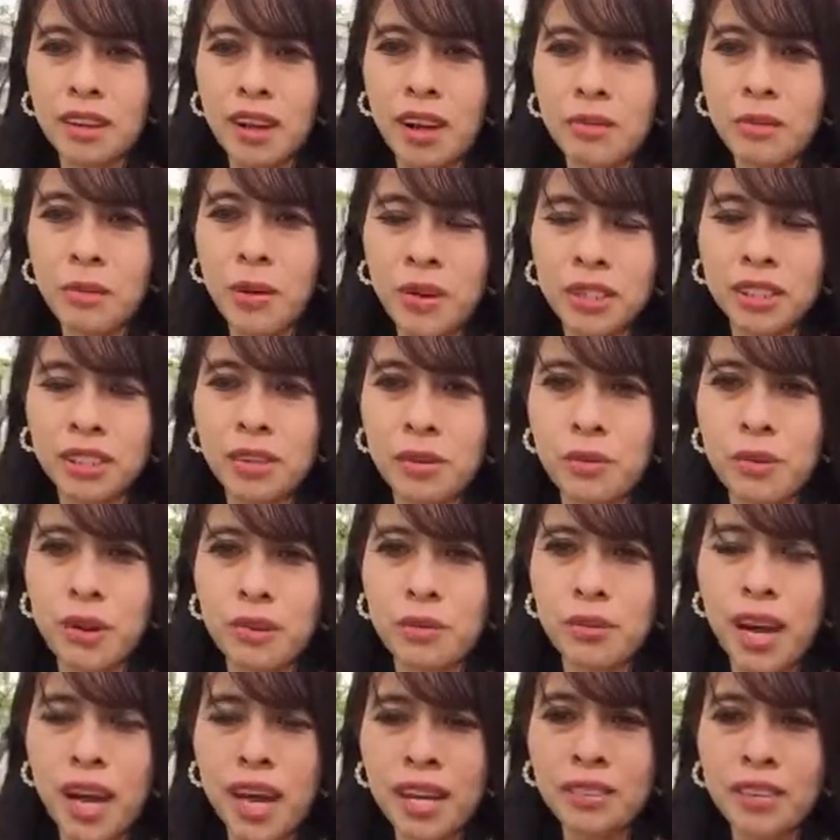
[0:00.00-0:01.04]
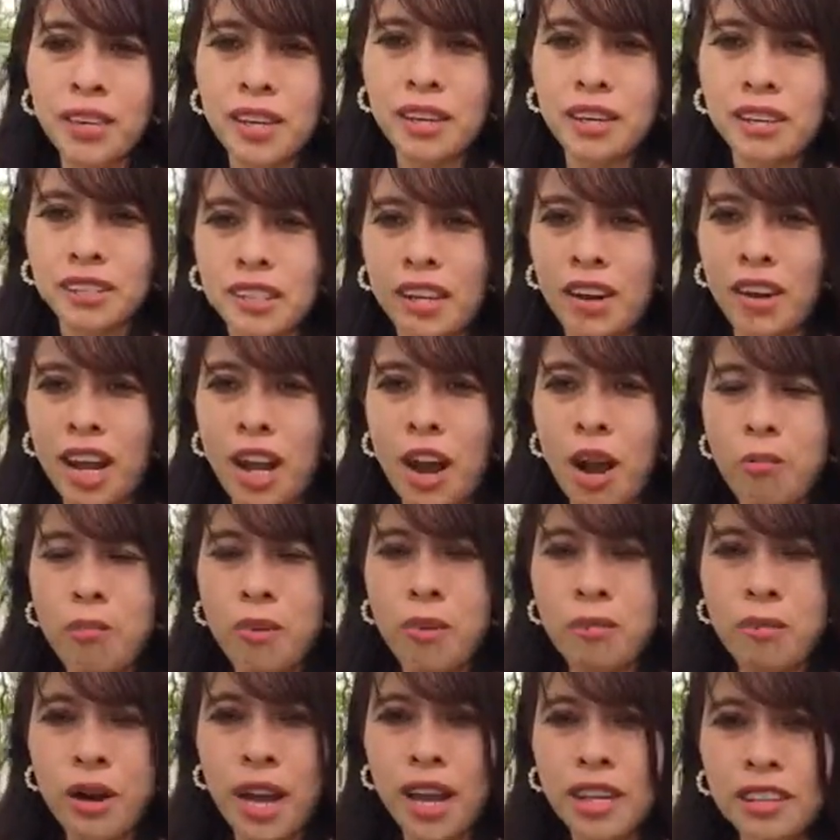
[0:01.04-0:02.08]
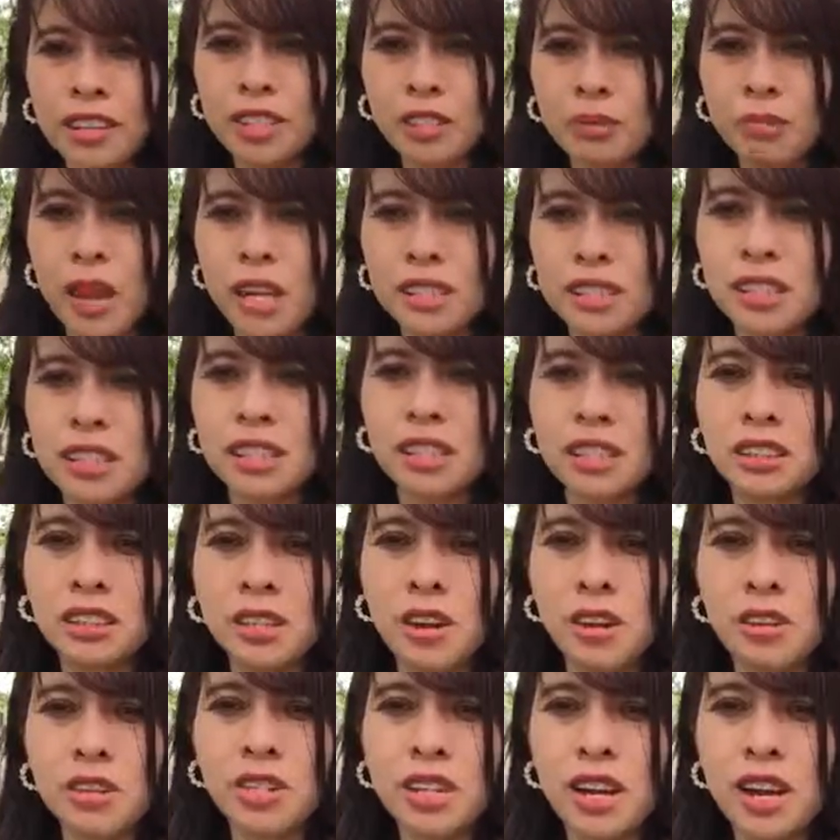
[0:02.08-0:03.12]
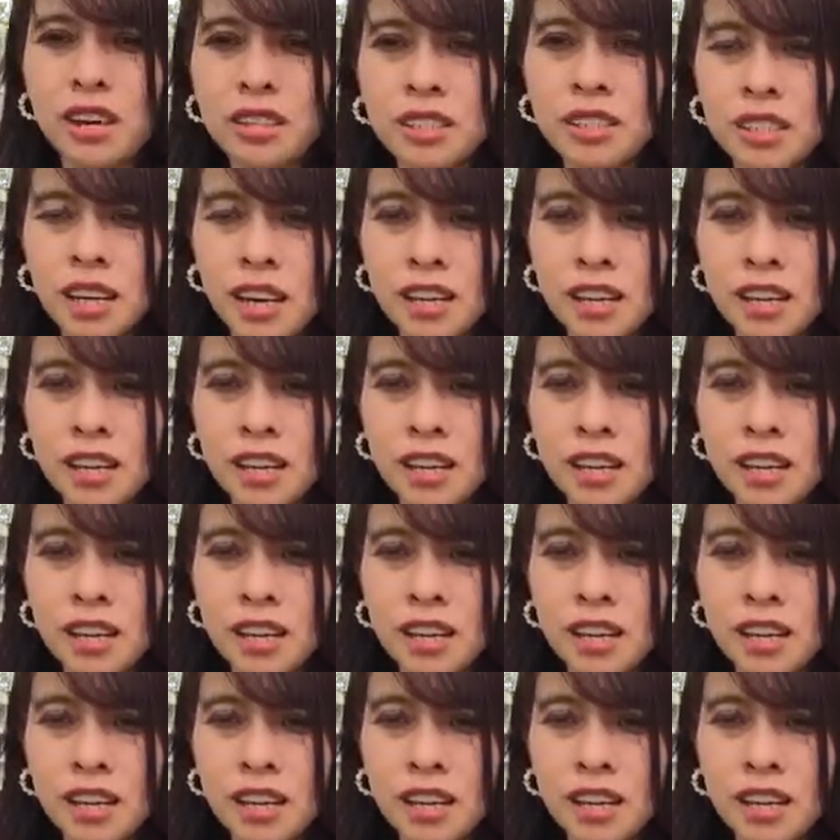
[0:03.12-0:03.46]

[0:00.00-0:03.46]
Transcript: Of course it will, right? So I hope and pray this message is going to church.